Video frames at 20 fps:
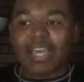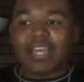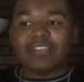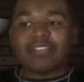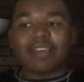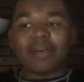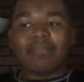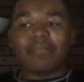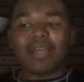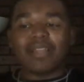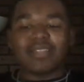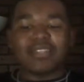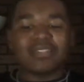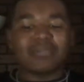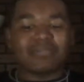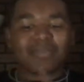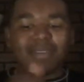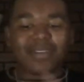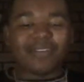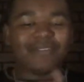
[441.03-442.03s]
So I'm like, this
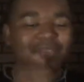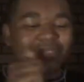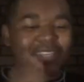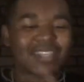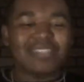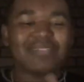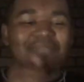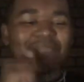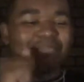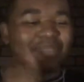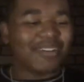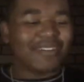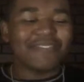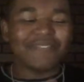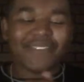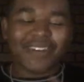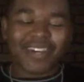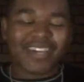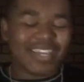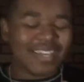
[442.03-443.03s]

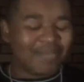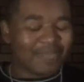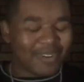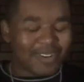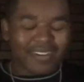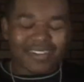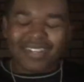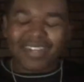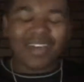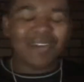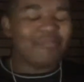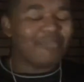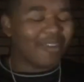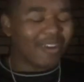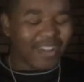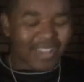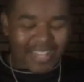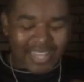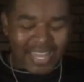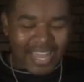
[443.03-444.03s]
motherfucker better come
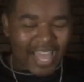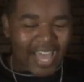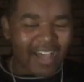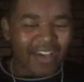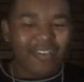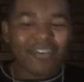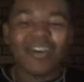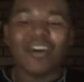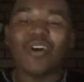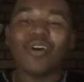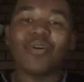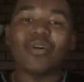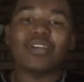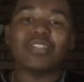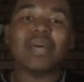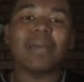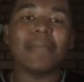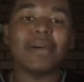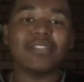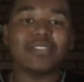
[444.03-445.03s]
on now, or else
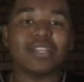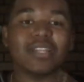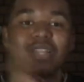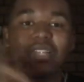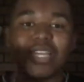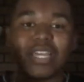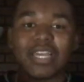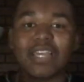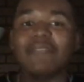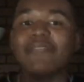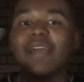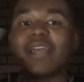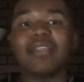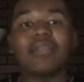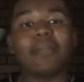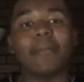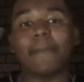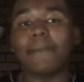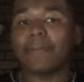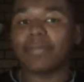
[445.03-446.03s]
I'm about to leave and